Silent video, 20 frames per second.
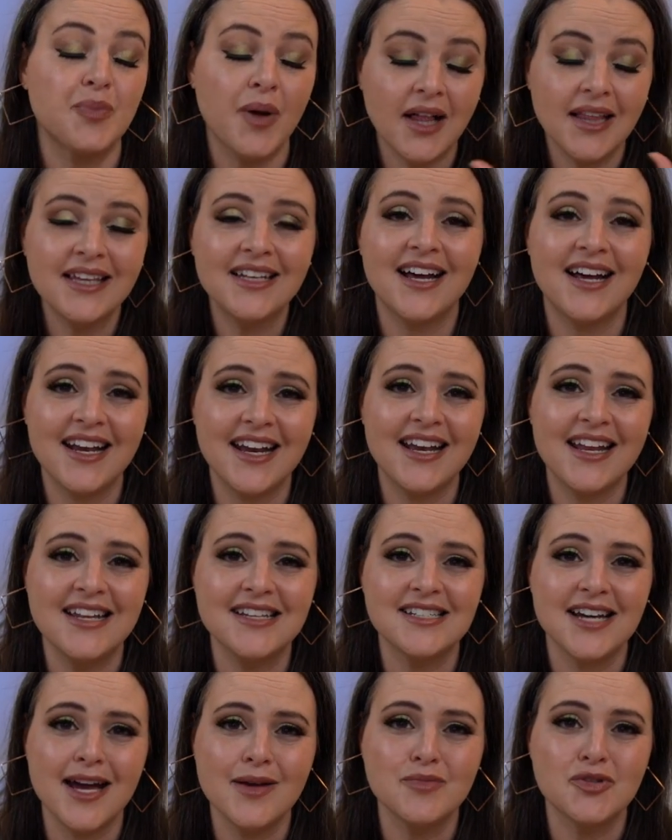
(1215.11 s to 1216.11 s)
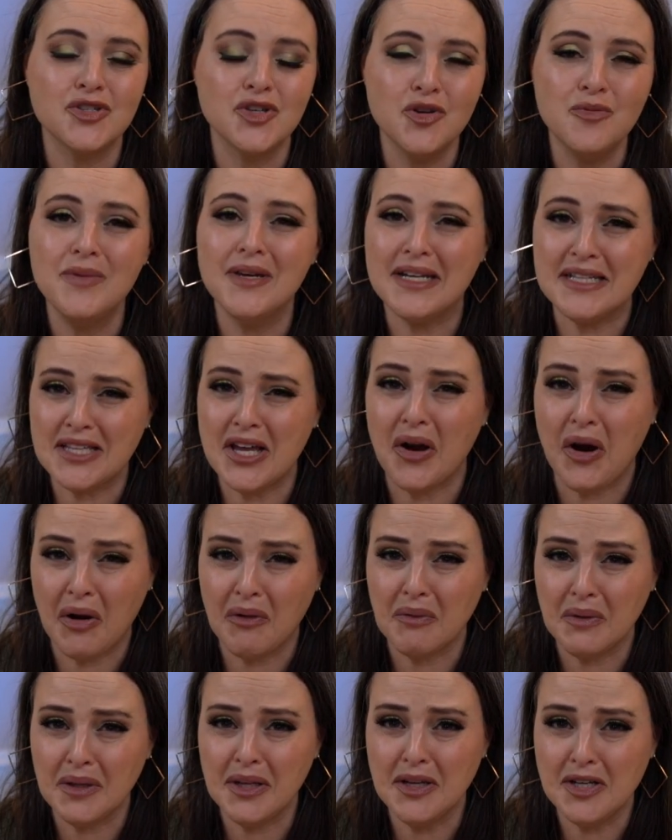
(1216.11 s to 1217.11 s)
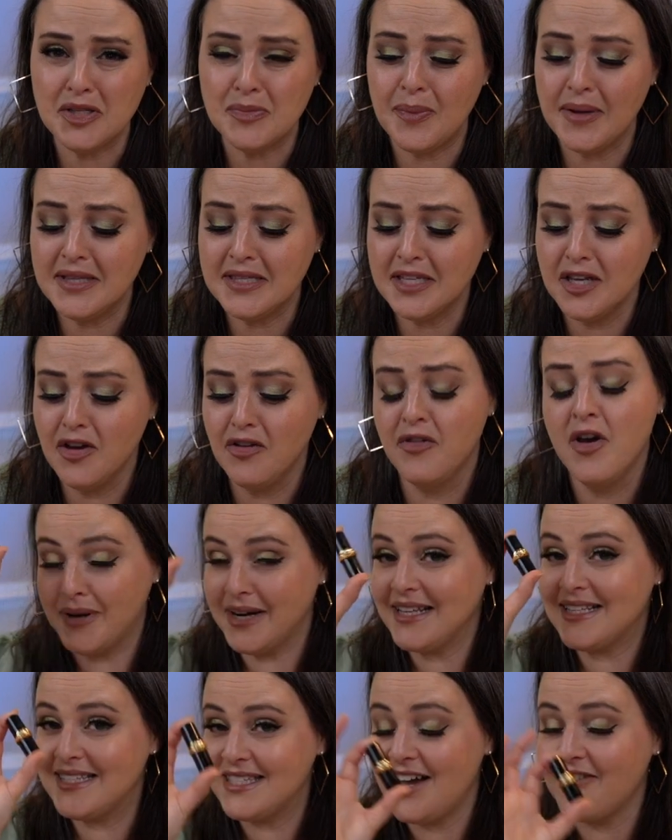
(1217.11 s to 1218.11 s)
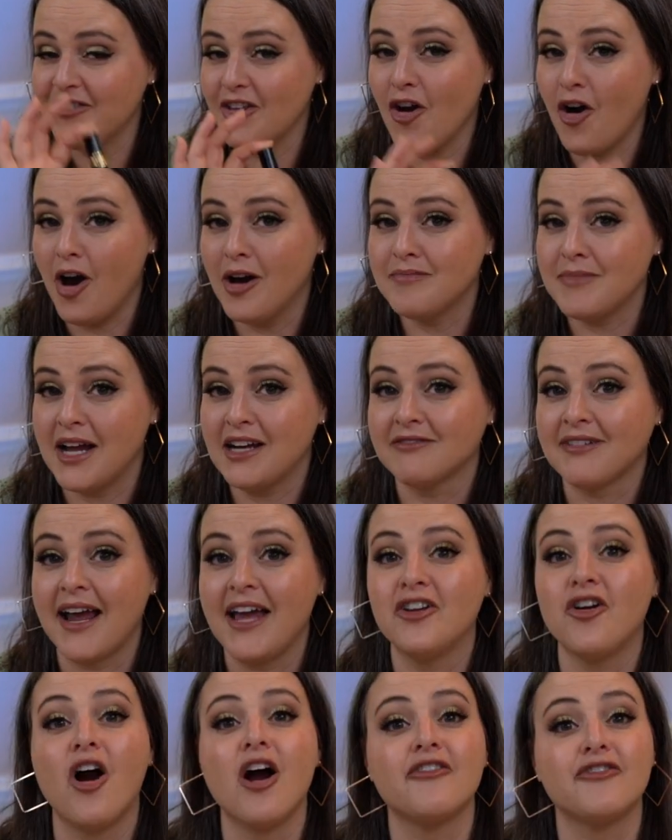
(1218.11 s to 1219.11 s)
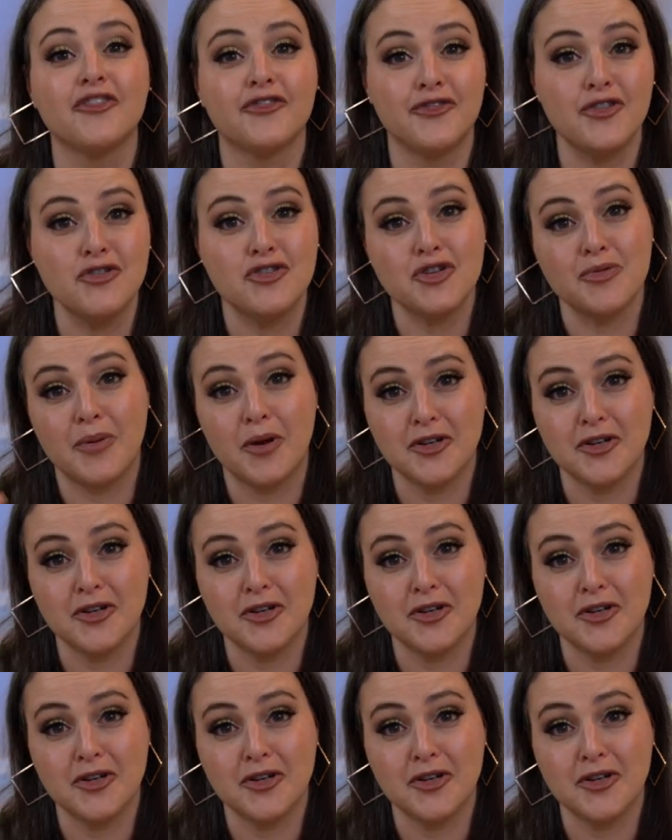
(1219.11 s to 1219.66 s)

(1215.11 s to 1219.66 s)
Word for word: Probably not anytime soon, because they are really expensive, but it's definitely on my radar for future